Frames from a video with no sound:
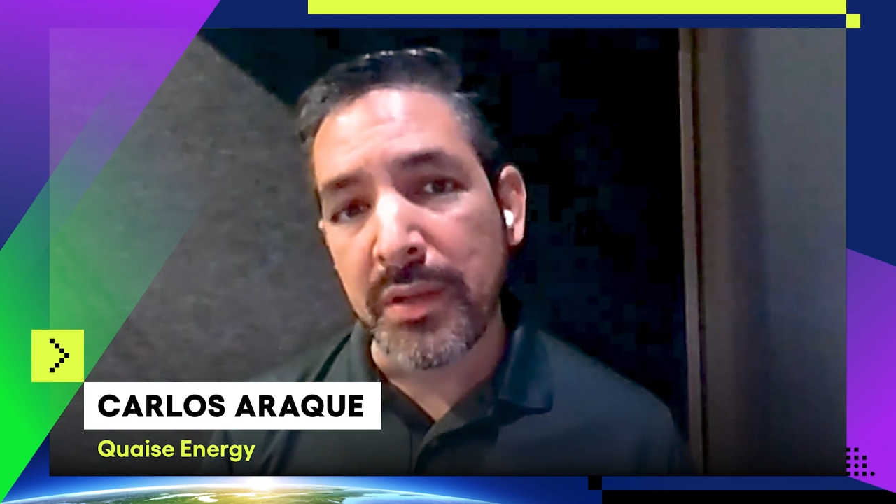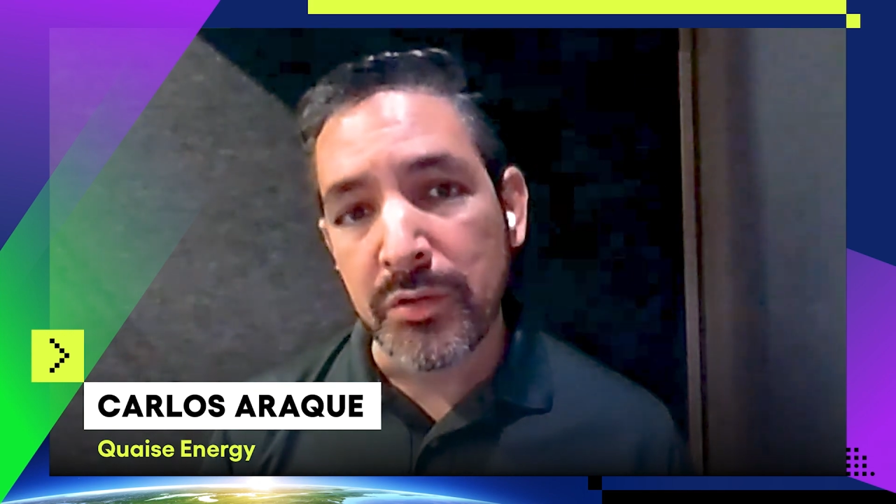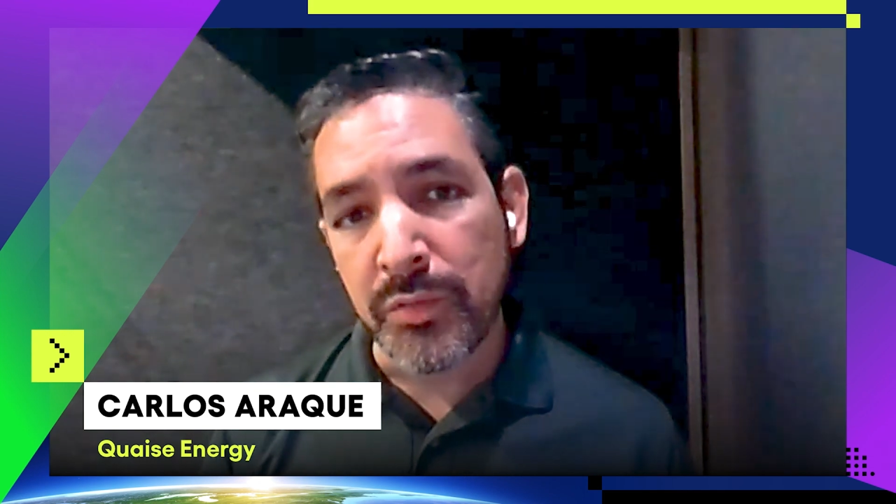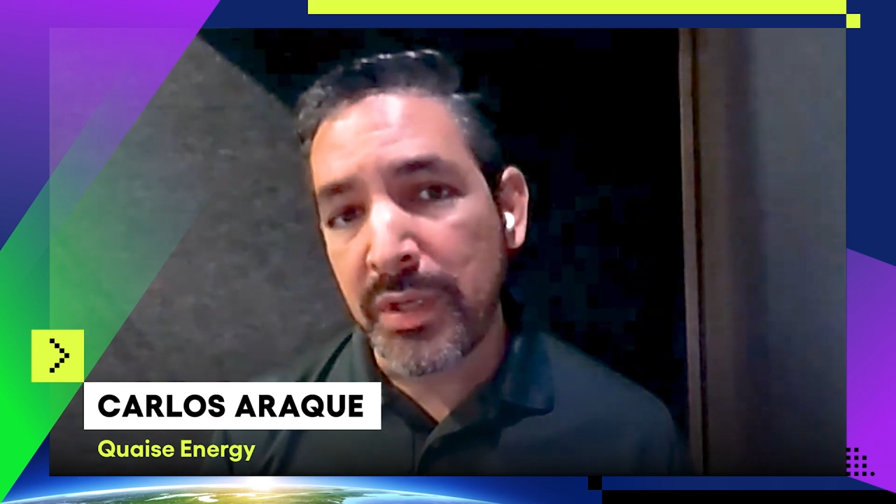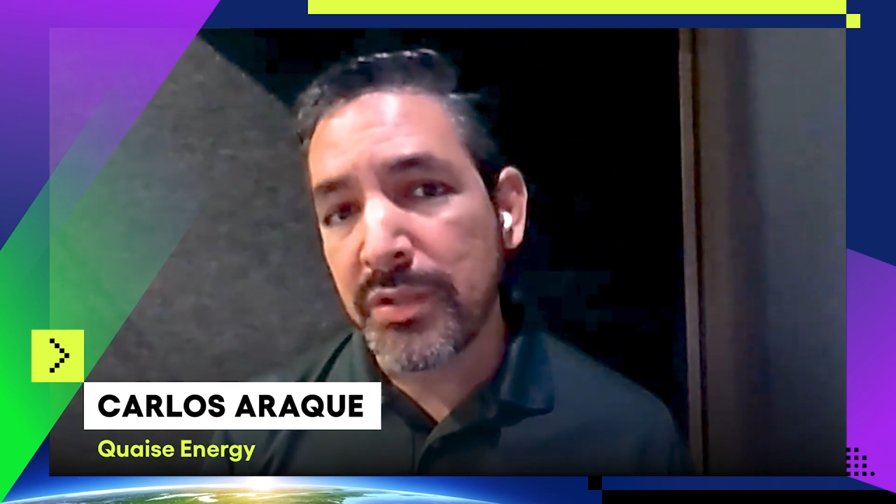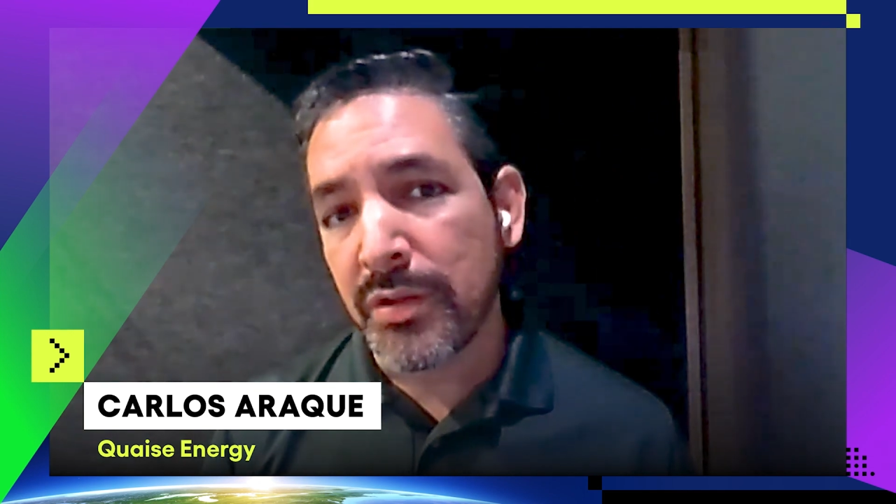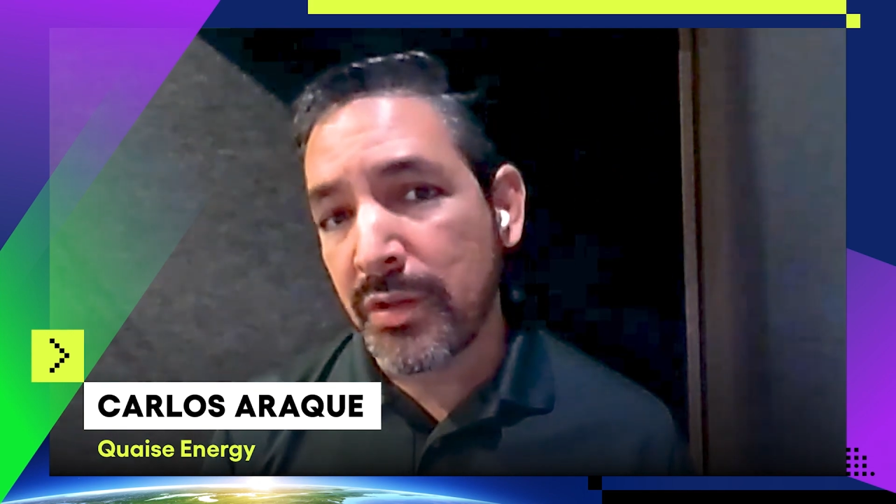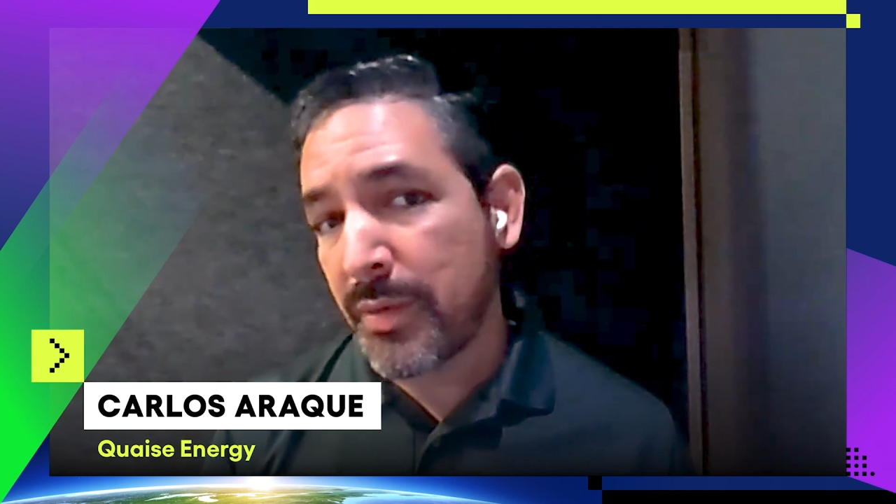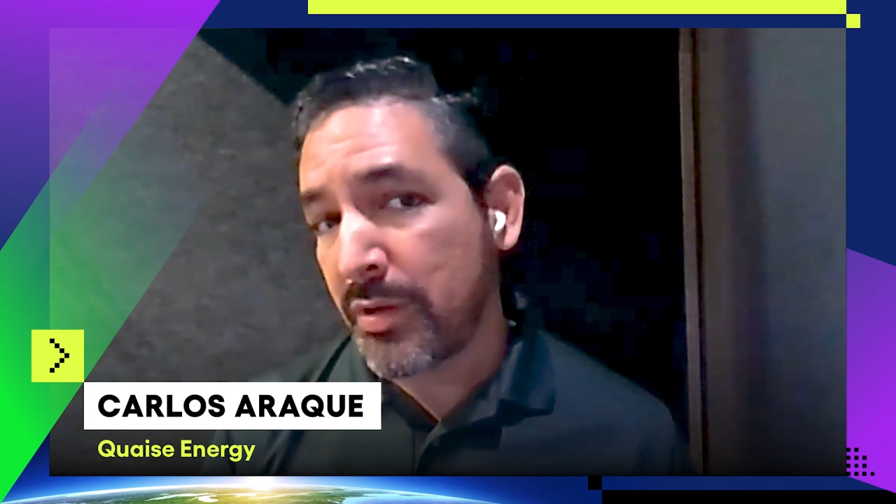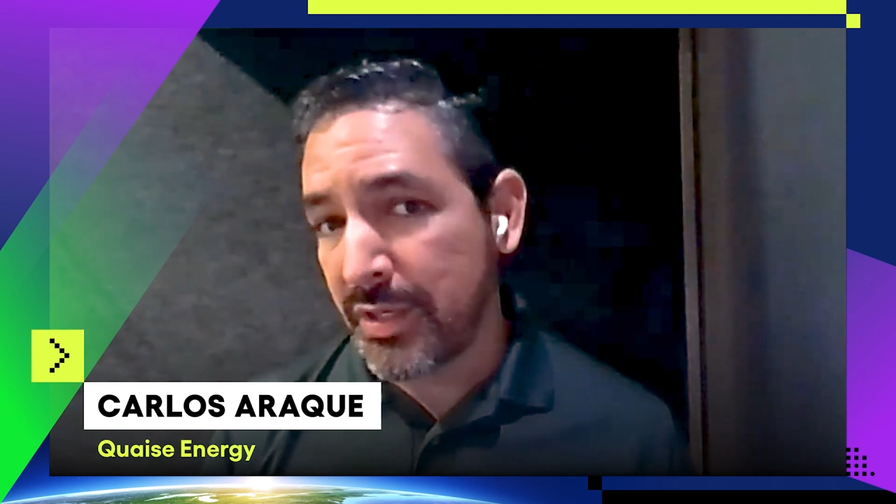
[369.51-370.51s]
You're really talking
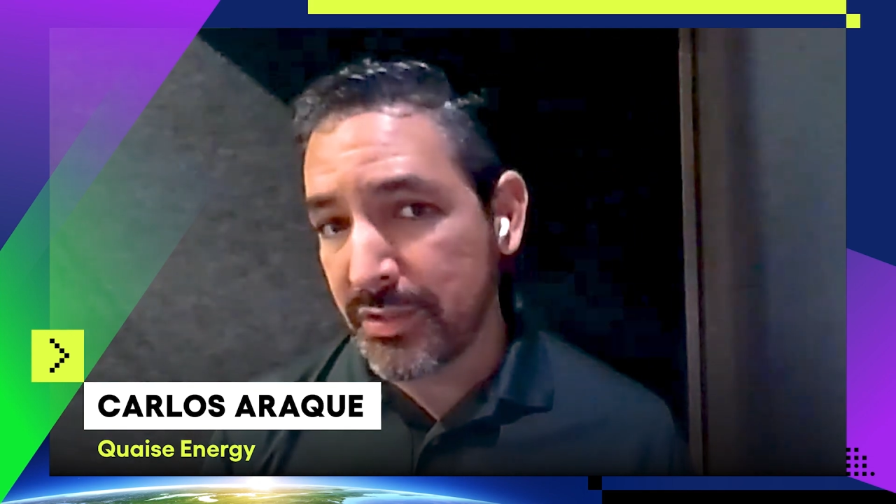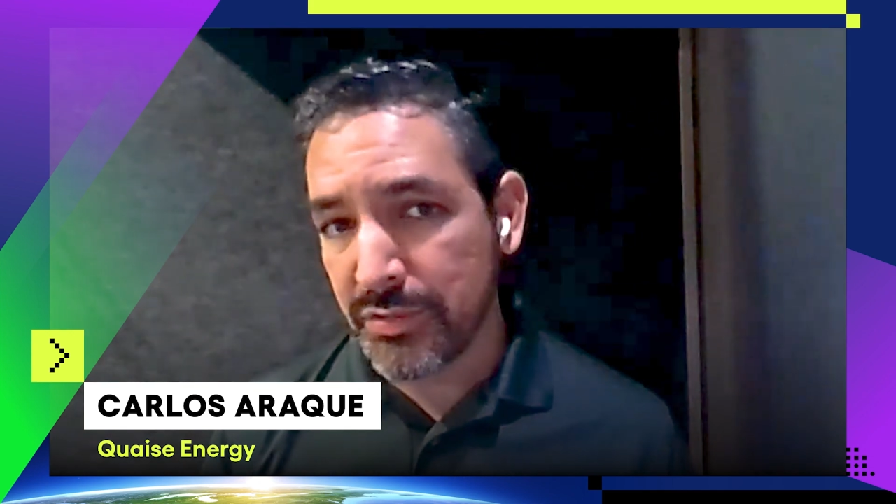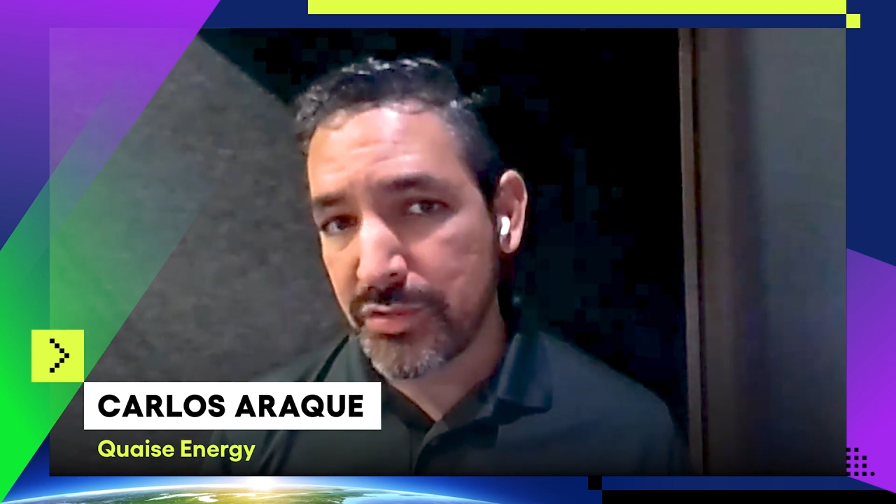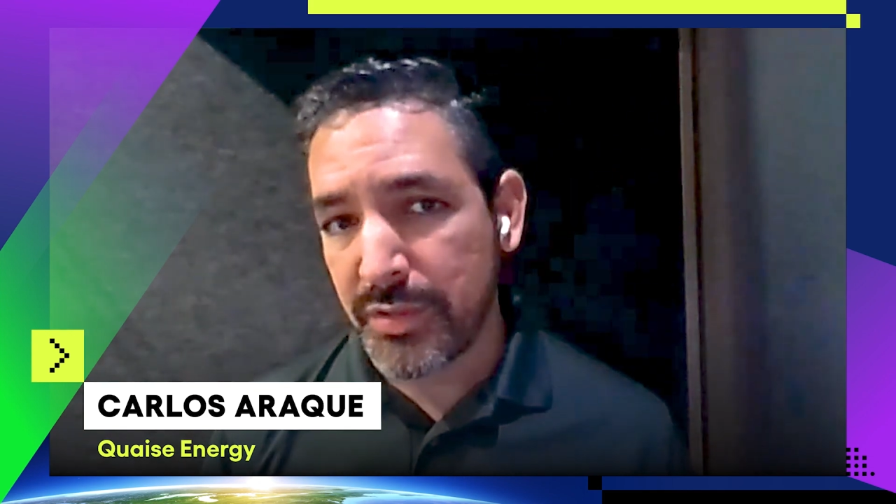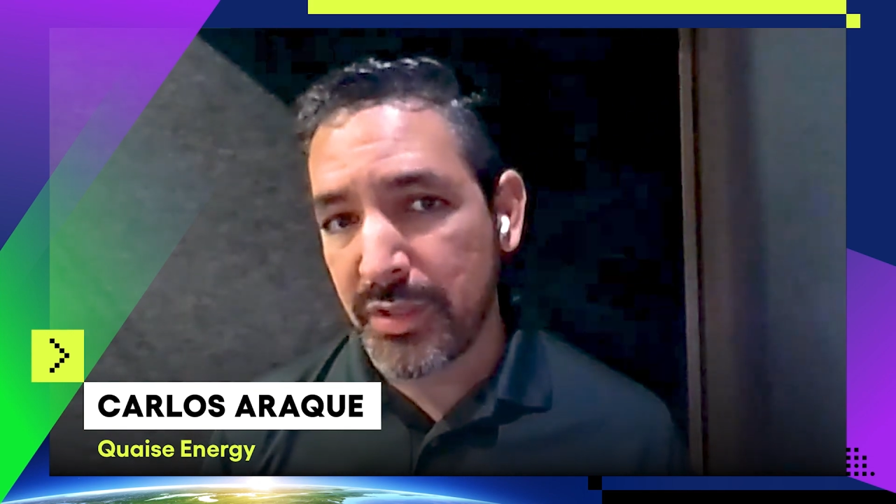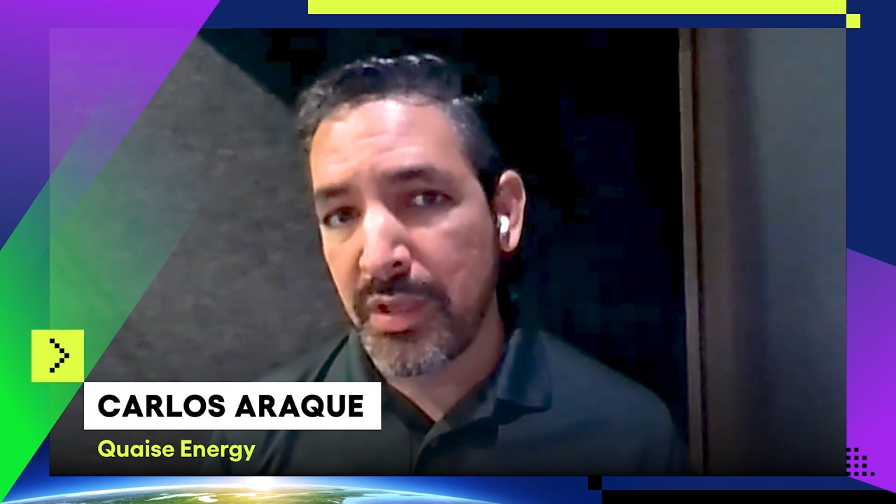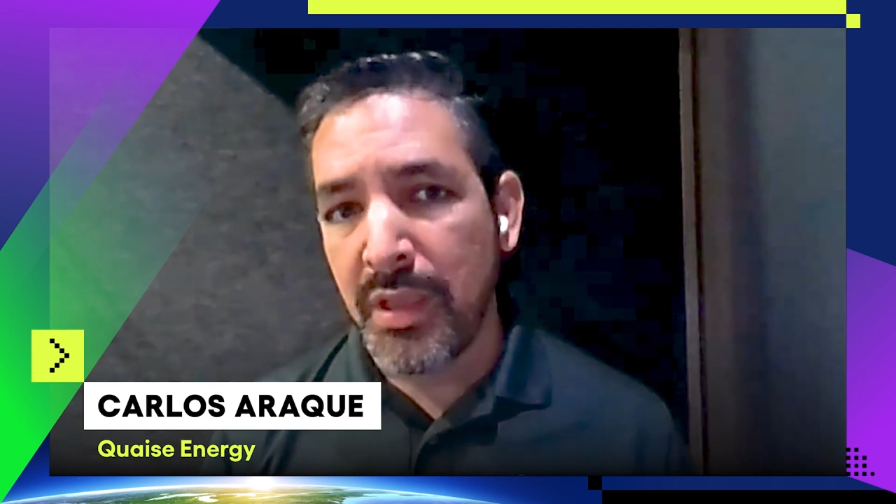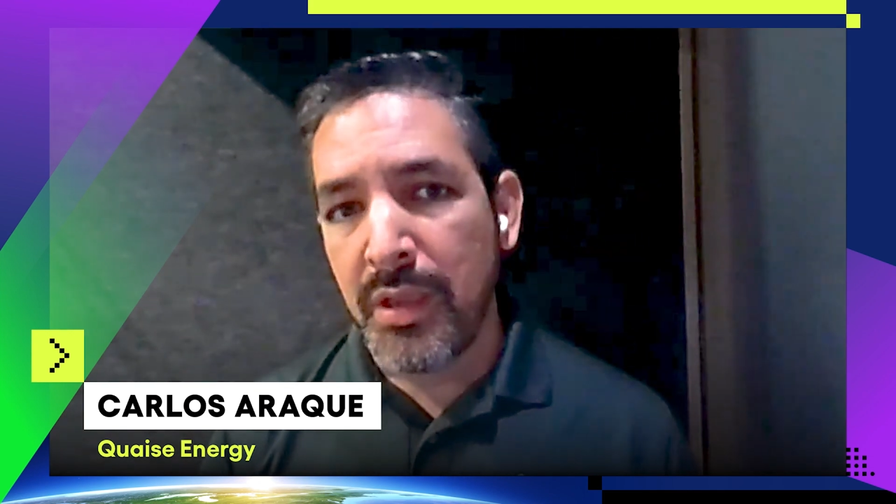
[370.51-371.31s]
about an industry.